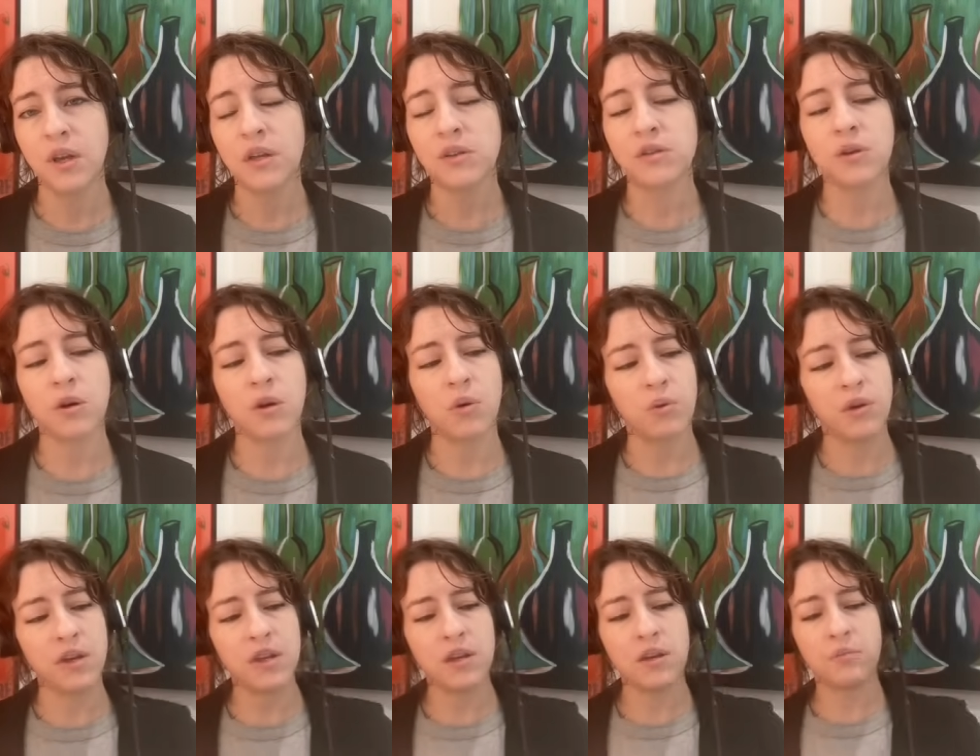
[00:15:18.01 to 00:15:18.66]

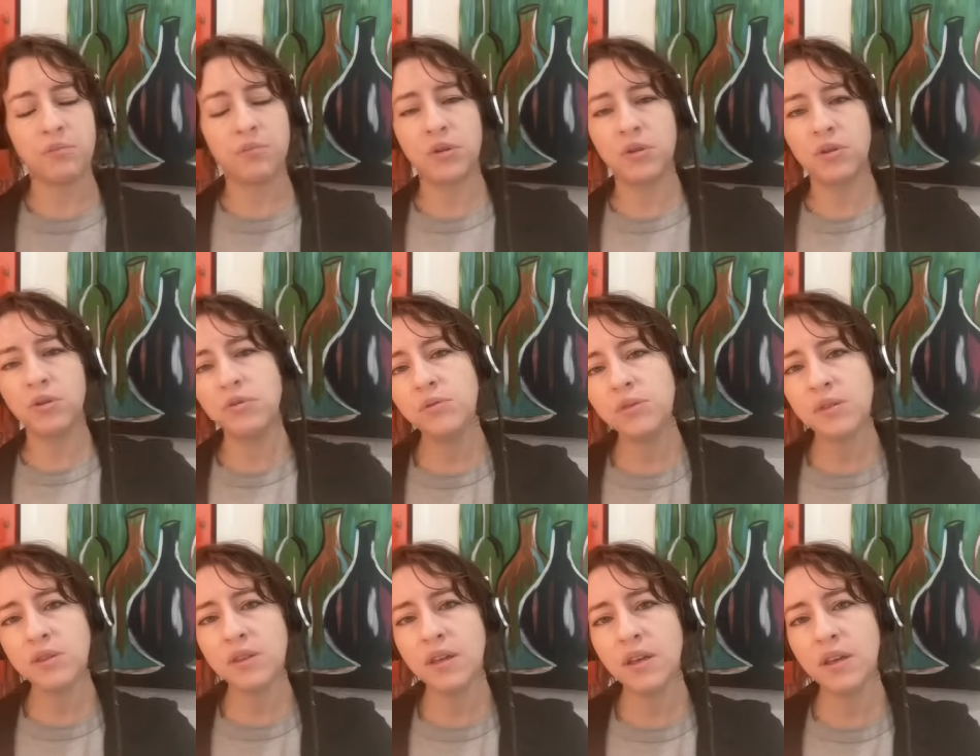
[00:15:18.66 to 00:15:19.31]
So he
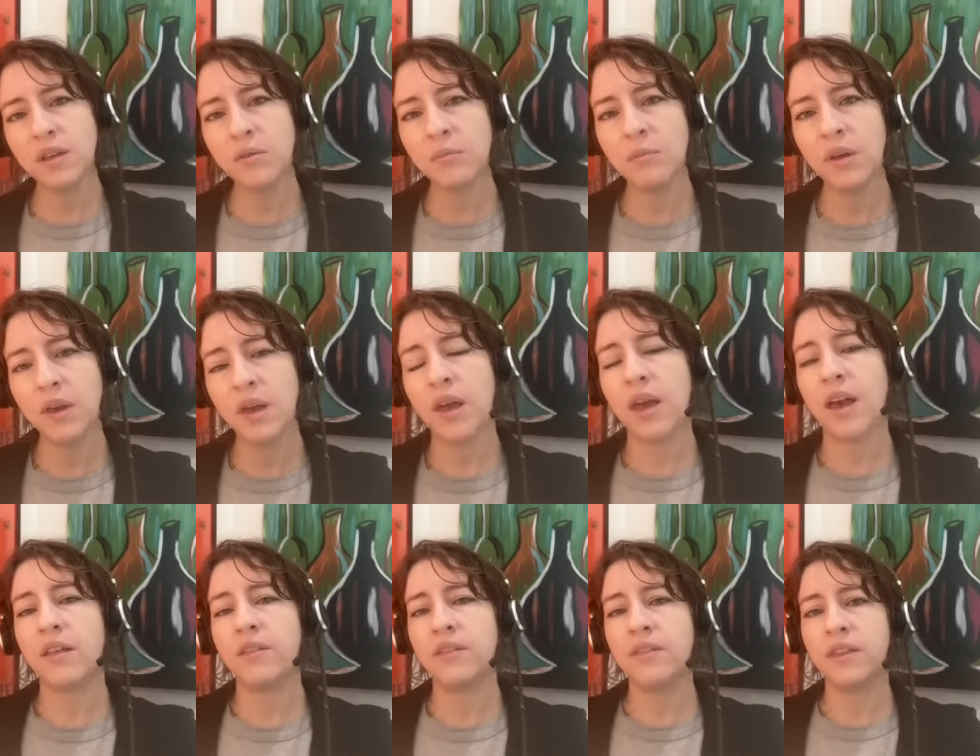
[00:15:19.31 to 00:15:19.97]
abused them,
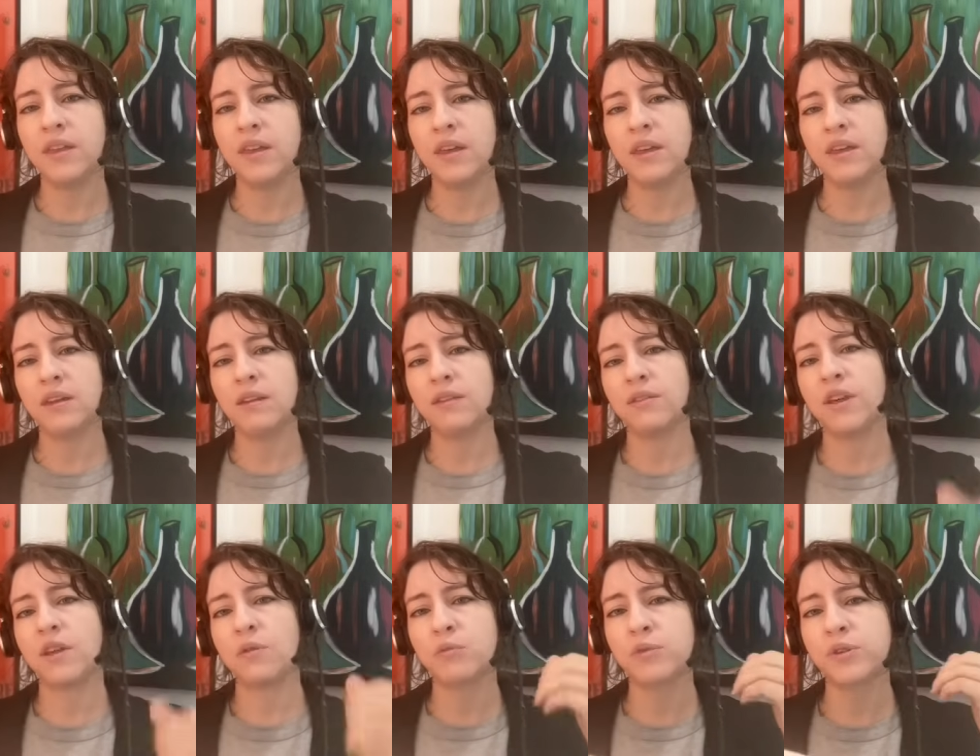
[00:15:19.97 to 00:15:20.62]
and then
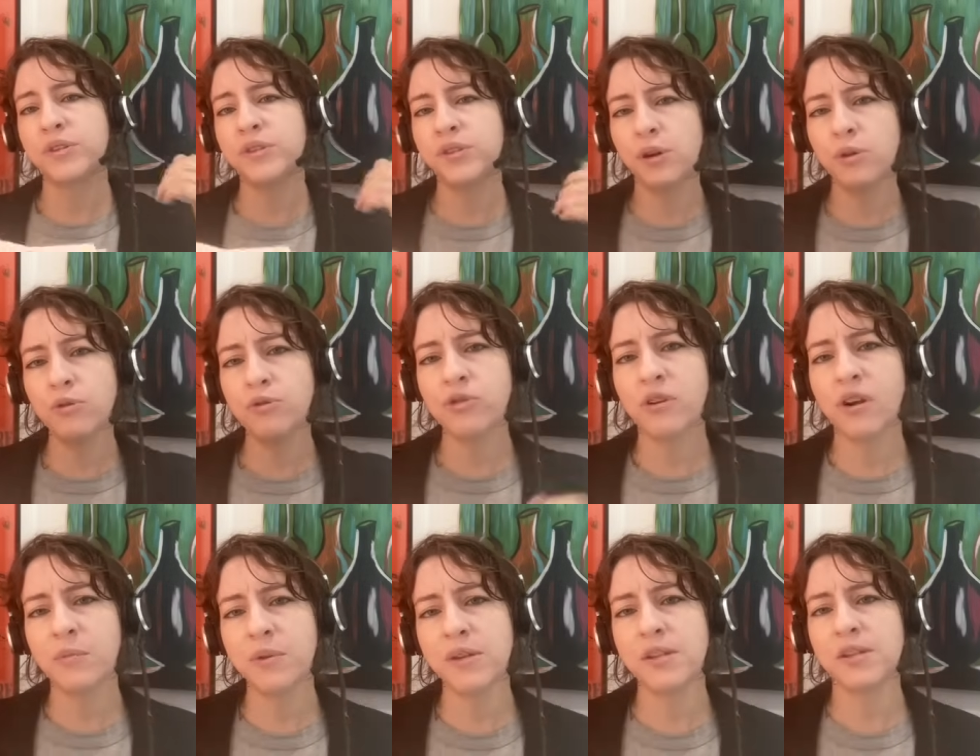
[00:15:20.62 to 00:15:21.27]
they were so
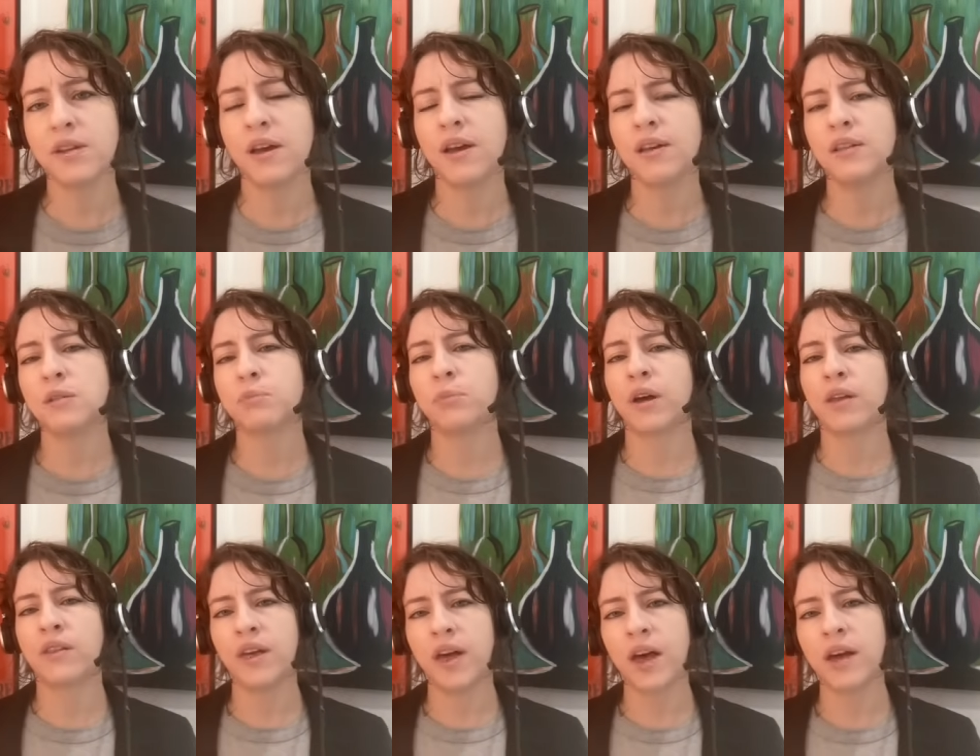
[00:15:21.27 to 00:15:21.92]
traumatized
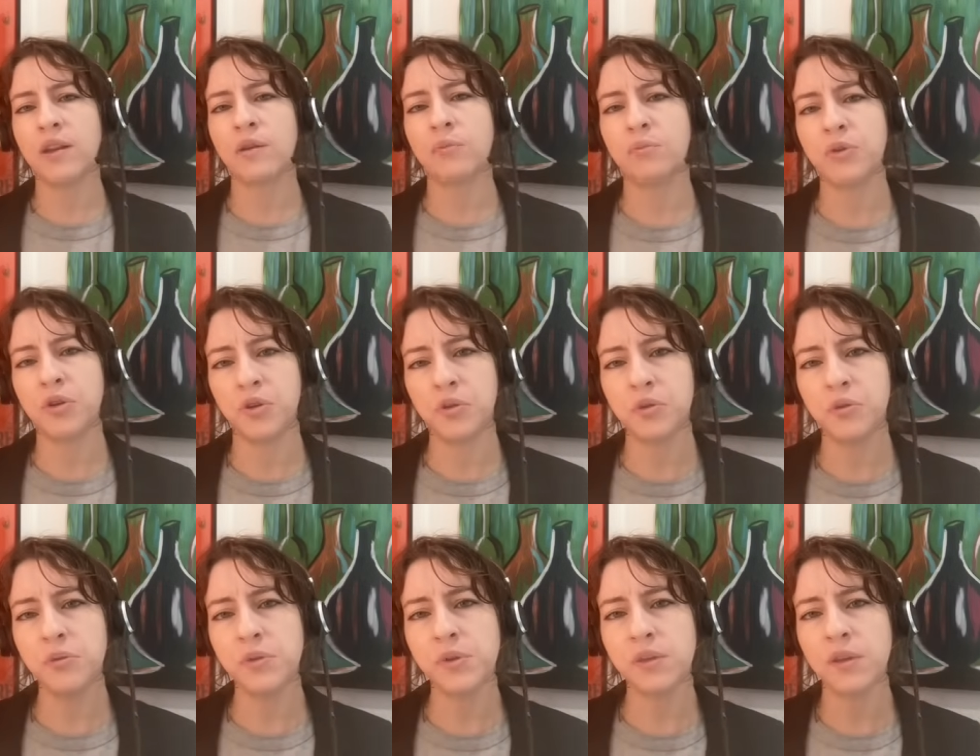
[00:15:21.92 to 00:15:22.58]
by that
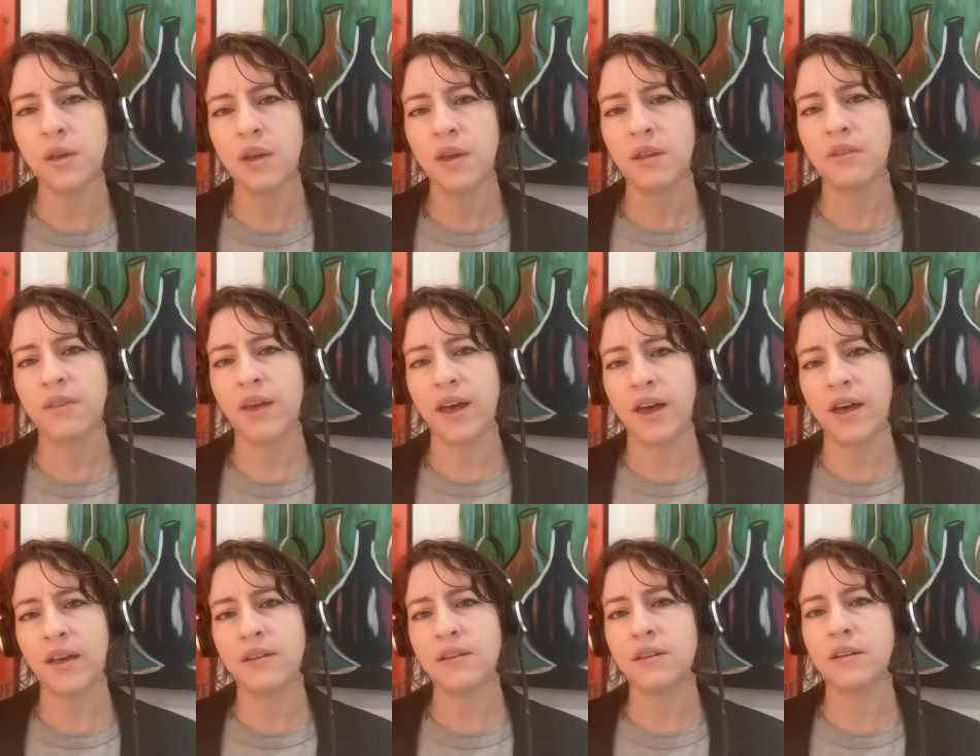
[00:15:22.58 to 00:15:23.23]
abuse
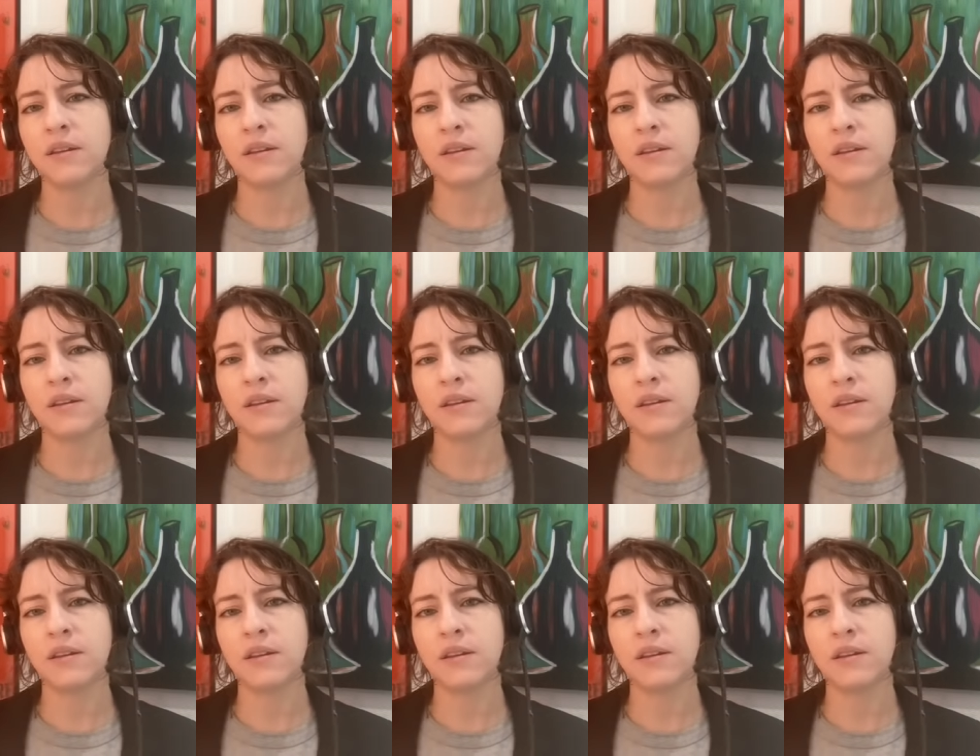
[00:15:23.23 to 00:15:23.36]
that